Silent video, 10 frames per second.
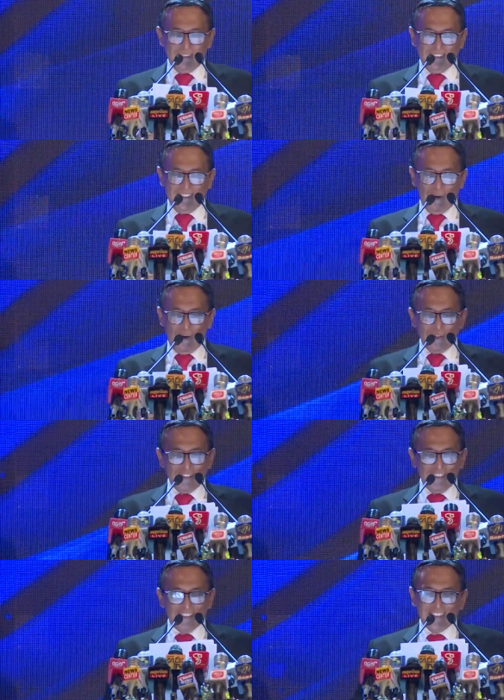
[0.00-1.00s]
in the
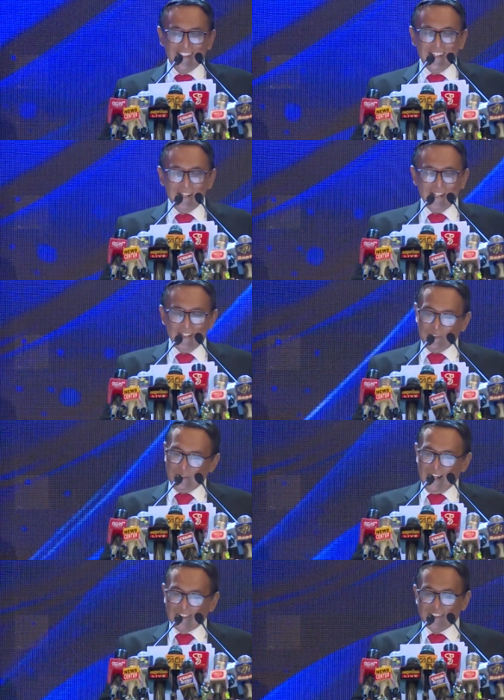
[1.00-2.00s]
audience. Good
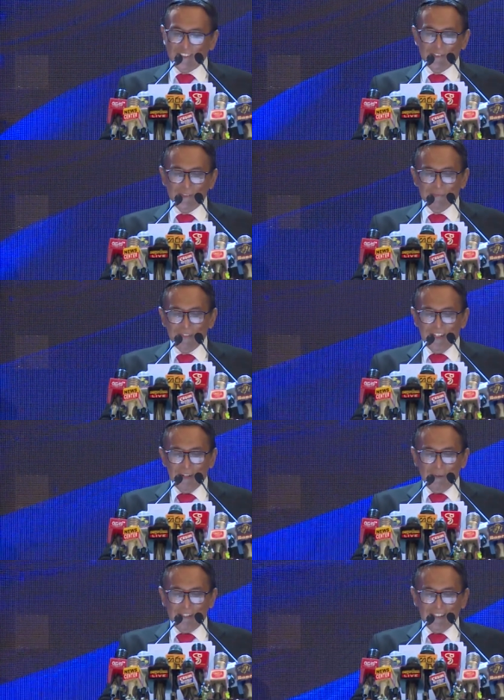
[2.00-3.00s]
luck to you.
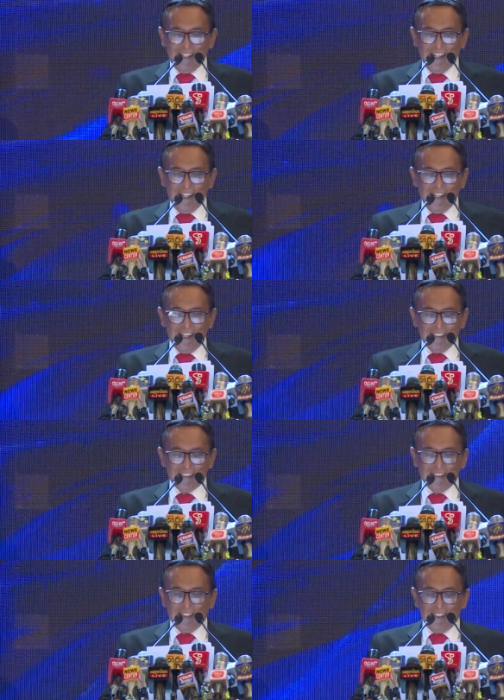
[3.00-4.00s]
Well, he is
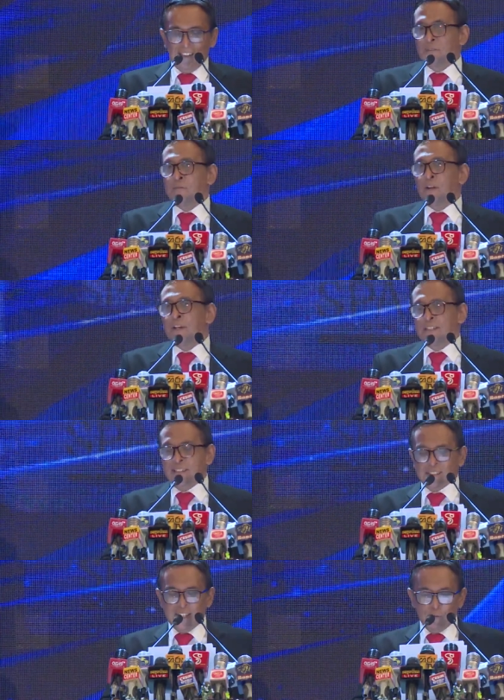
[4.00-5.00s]
another very
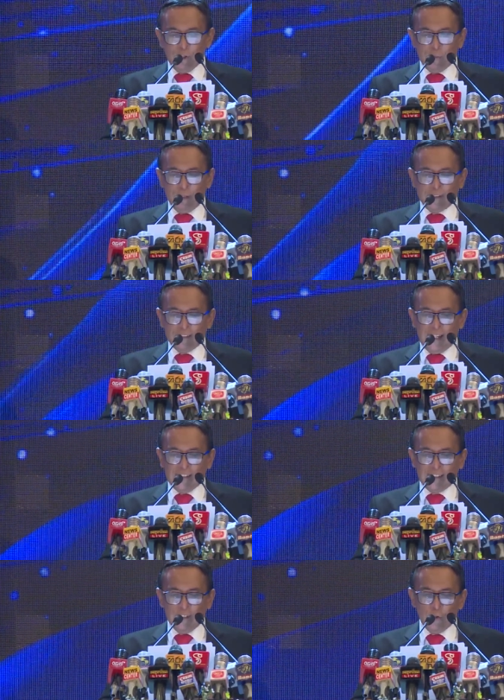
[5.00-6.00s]
distinguished
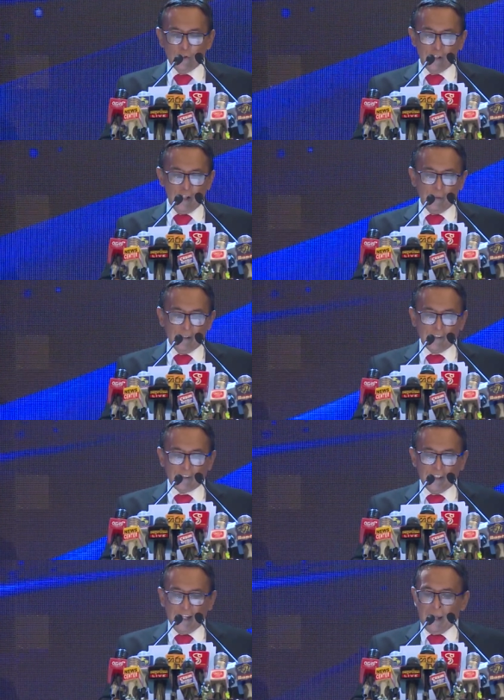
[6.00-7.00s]
personality who's here with us
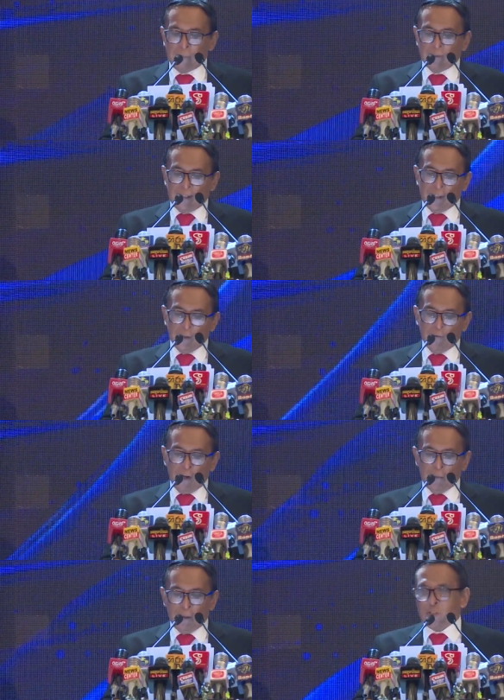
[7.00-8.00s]
today. thank you
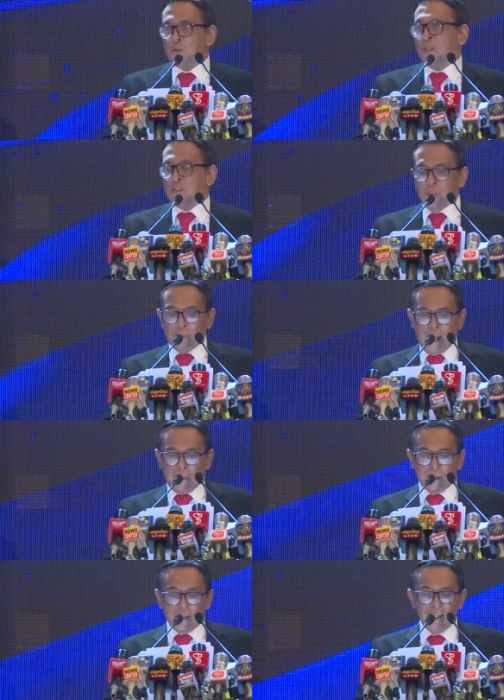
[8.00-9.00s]
very much. We're extremely
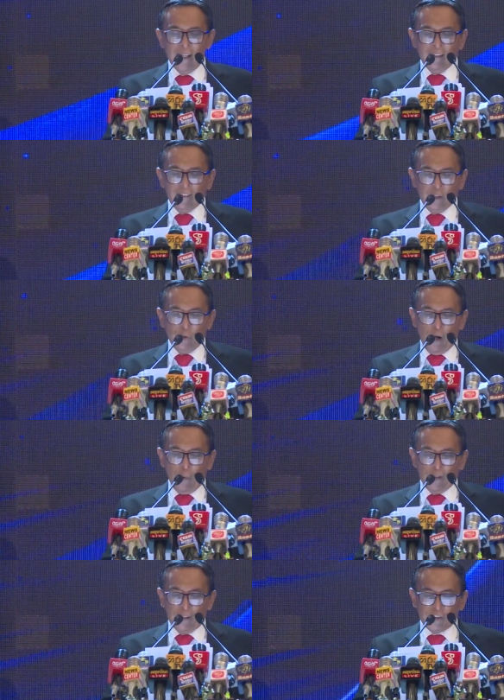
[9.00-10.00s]
happy that you are
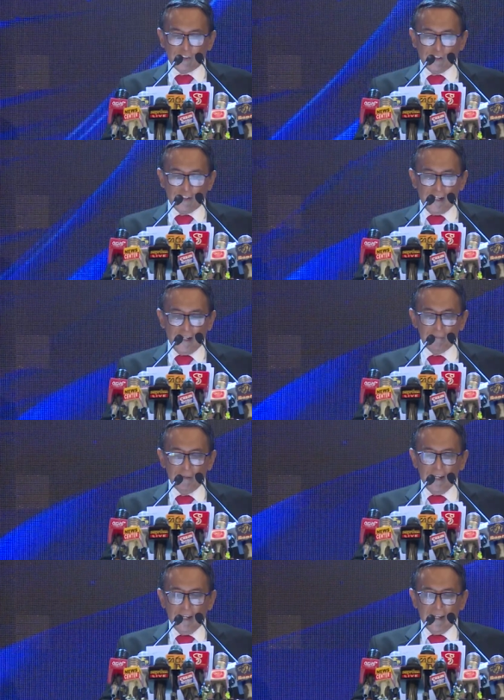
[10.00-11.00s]
with us today.
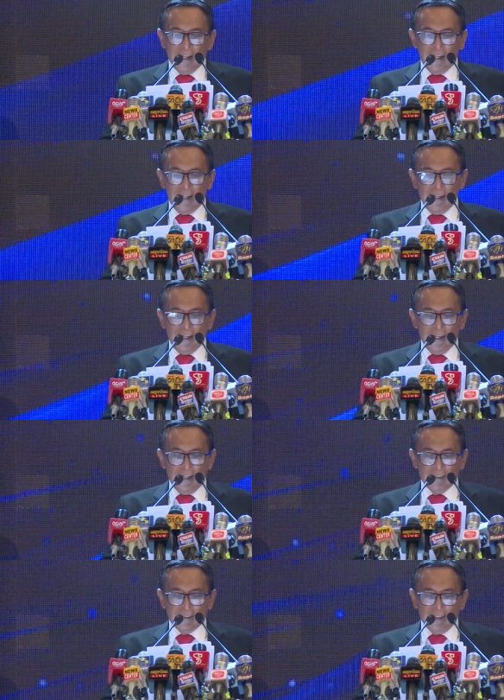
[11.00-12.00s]
He
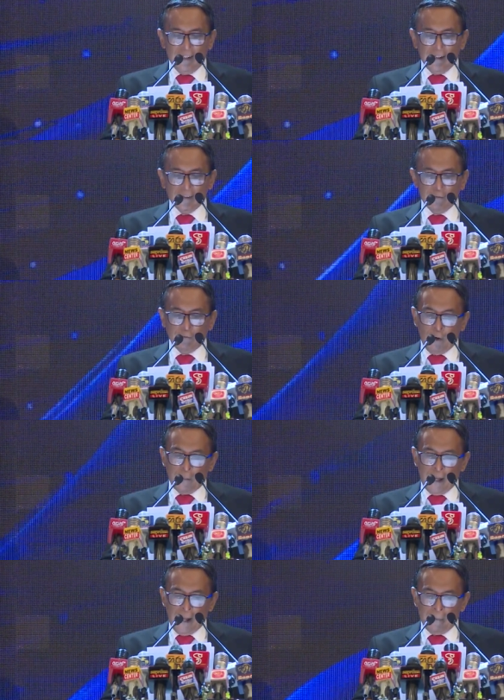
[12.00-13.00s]
is uh, the
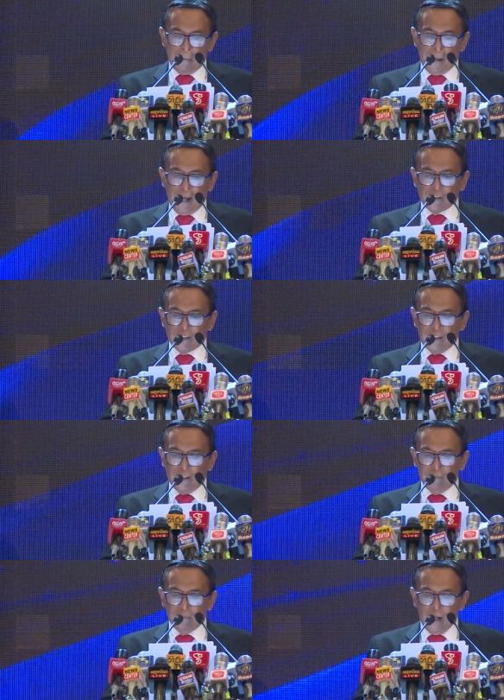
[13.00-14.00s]
former
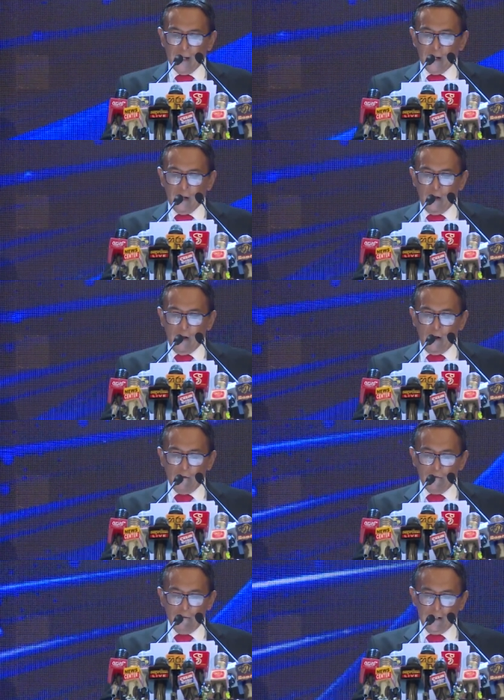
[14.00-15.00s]
ambassador
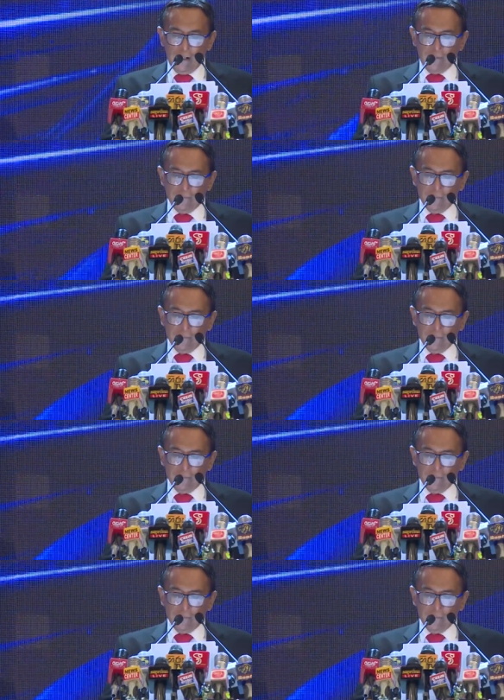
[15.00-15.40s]
of uh,